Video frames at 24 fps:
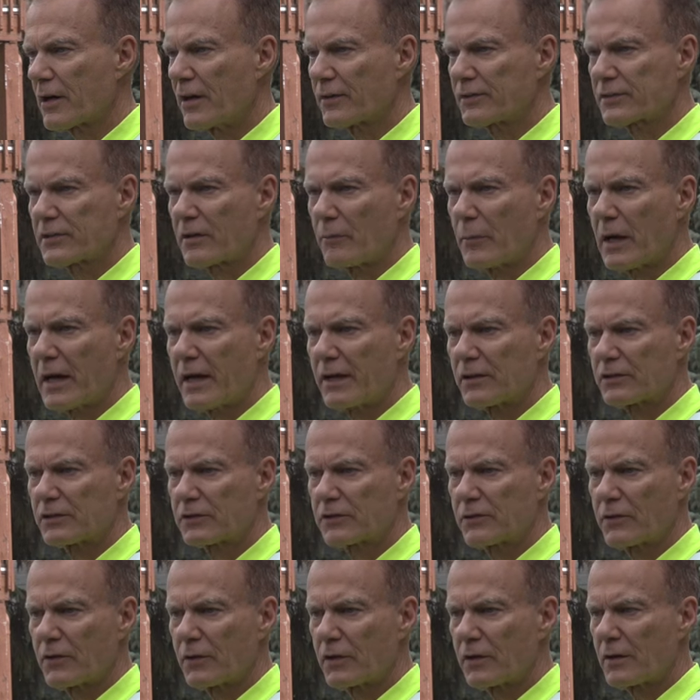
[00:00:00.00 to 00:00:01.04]

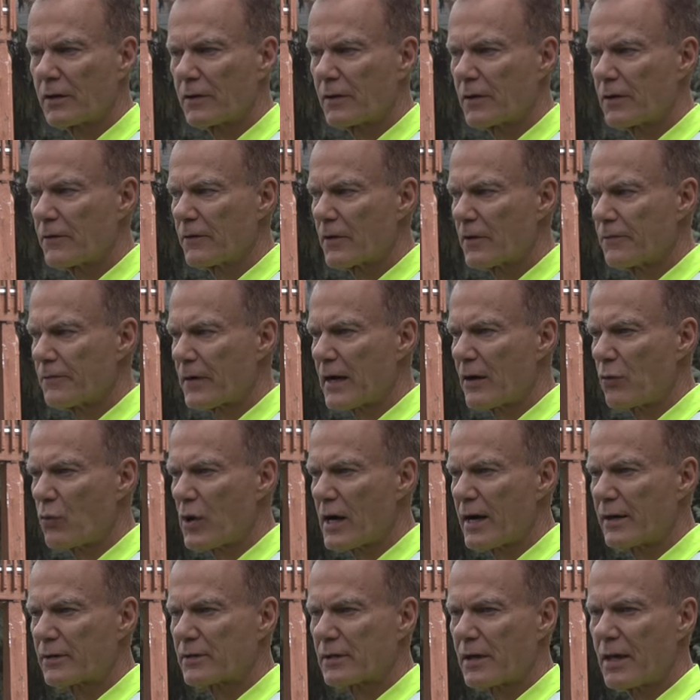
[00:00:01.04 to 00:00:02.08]
customized. If I
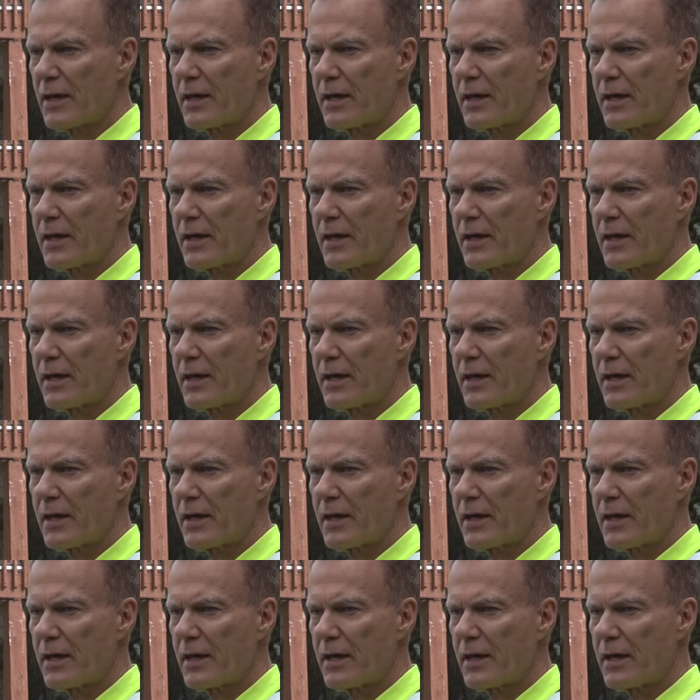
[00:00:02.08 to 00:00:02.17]
want